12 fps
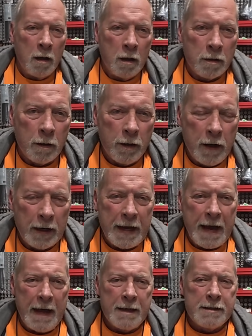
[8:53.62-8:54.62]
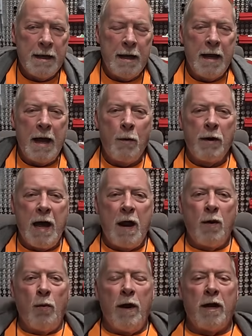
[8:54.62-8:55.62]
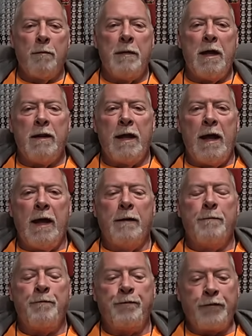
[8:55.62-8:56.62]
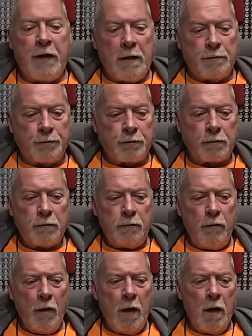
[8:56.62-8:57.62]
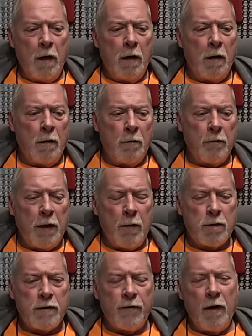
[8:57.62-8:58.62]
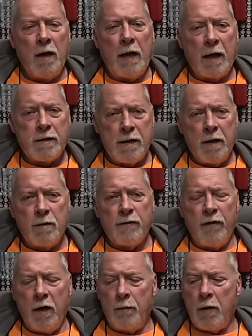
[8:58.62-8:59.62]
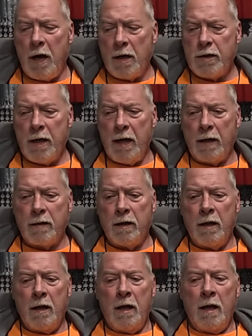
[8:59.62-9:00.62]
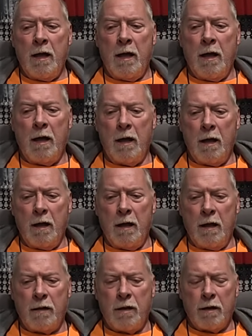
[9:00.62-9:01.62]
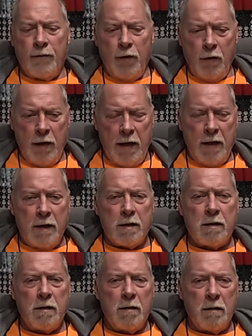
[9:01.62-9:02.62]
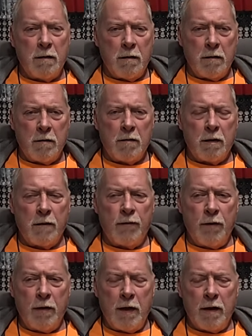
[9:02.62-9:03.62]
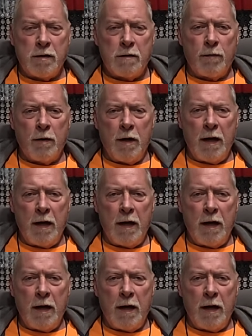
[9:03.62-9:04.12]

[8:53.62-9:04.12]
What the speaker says: So yeah, guys, I would highly recommend that. It was like I said, it was a fun project. It took a few days to print